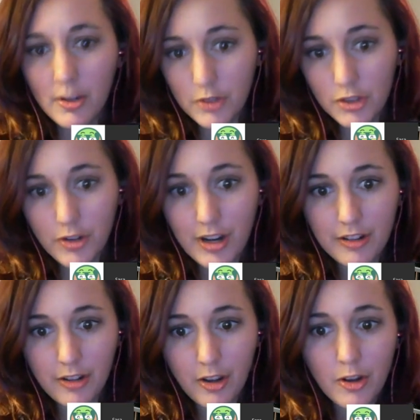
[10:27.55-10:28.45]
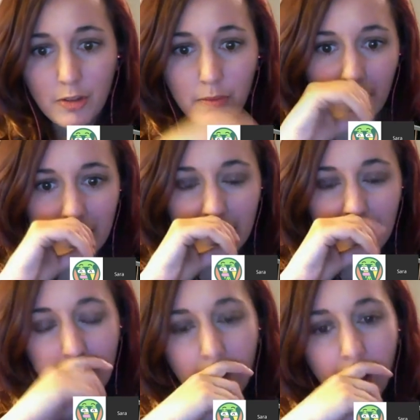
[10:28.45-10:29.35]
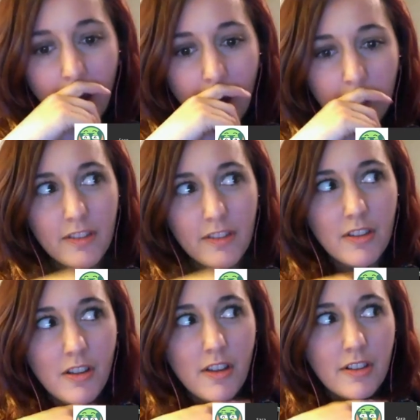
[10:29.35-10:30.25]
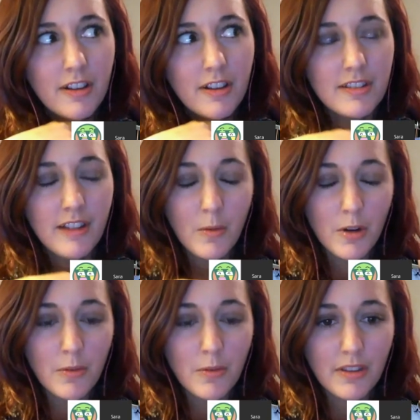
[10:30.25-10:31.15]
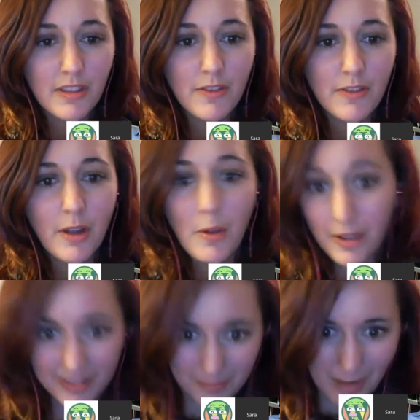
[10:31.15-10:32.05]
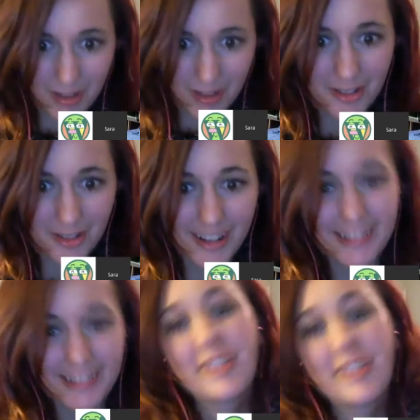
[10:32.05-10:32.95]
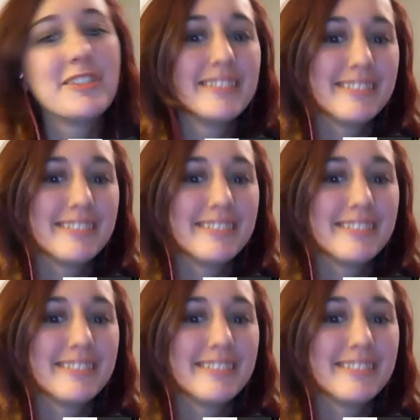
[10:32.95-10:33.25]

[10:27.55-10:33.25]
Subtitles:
straight into code, because I find that a lot of the clients that I work with, even though I want to maybe go straight into code,